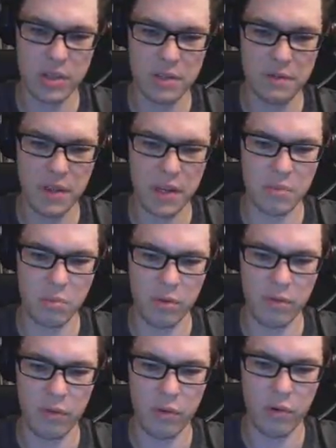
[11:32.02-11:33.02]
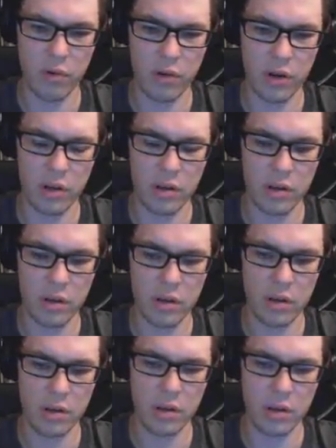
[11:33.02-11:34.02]
because I've done it before and
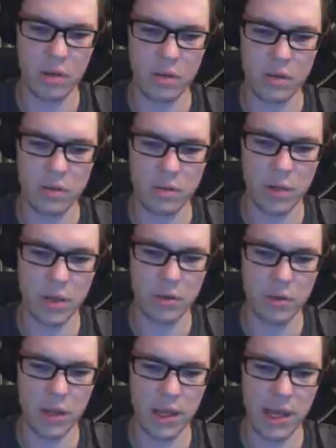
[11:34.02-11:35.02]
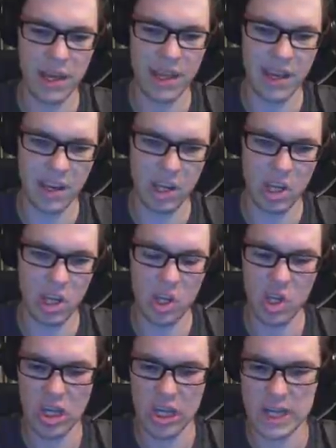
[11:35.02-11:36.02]
so I might do it again.
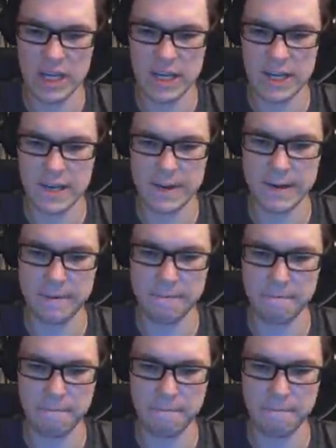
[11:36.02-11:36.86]
Because